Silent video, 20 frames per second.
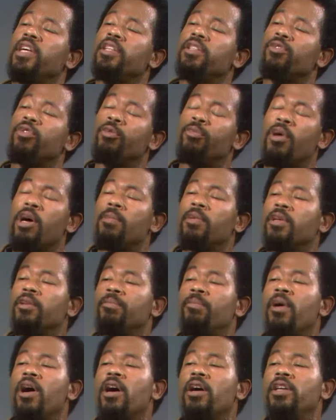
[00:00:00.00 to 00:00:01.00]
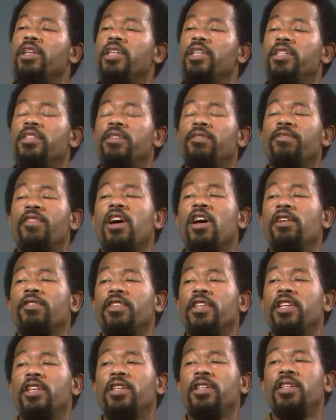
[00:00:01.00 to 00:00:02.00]
that the Republican Party is involved
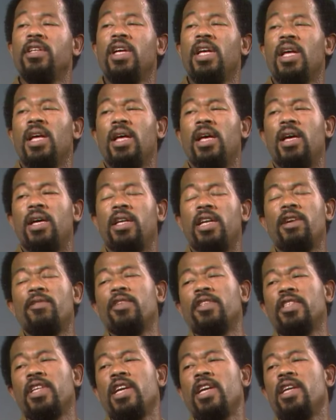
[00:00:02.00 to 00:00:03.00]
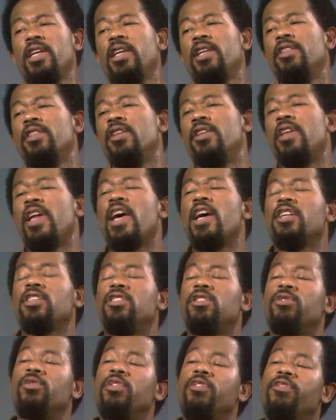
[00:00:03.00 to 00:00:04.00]
in, and everything in the
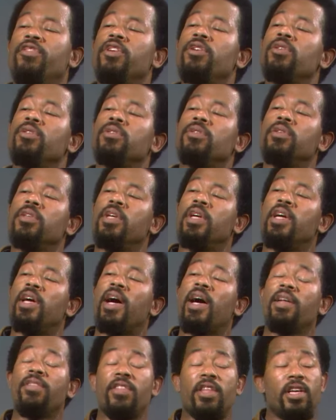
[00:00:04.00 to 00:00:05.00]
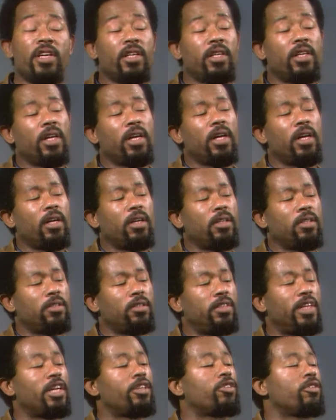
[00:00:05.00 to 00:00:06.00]
National Review, I think is
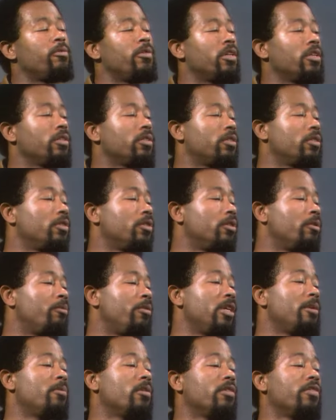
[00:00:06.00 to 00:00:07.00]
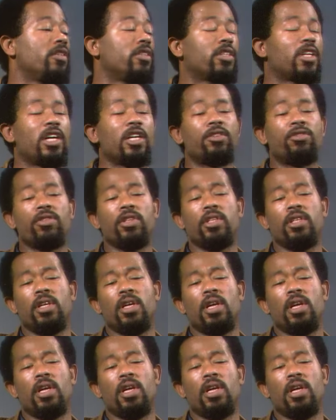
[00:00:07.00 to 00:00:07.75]
detrimental to the people of this country.